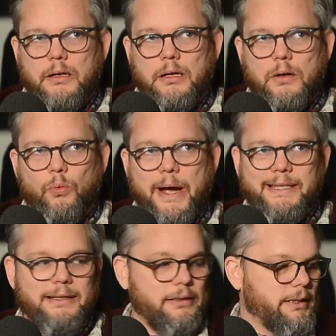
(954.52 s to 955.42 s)

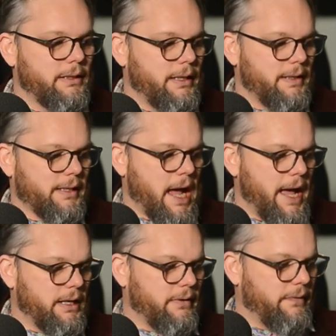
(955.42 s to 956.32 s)
Westland is
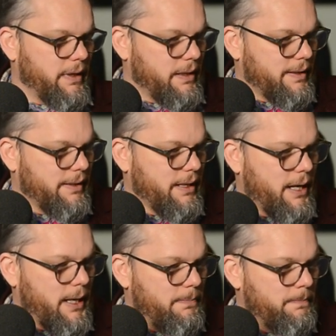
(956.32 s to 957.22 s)
kind of this,
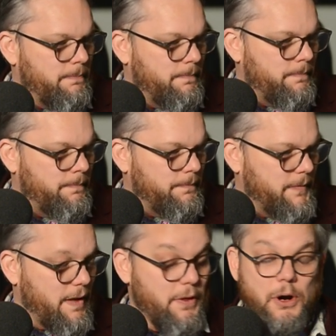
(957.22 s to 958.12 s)
um,
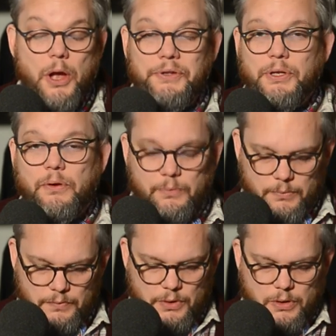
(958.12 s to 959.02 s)
and they're also
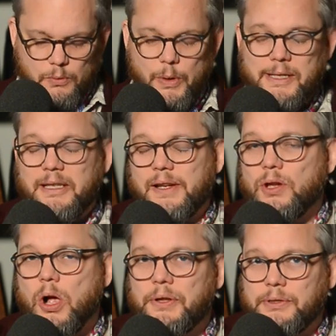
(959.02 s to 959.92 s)
they're Westland is
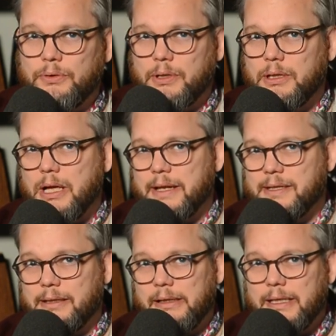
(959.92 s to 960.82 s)
also doing a lot of
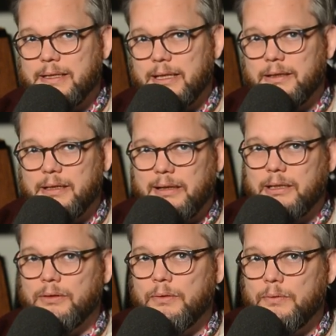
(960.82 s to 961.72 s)
studies into like
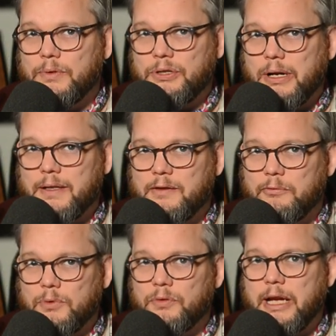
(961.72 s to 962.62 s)
new strains of
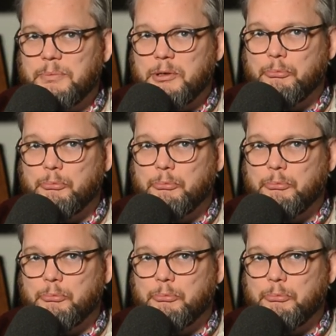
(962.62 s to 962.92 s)
new types of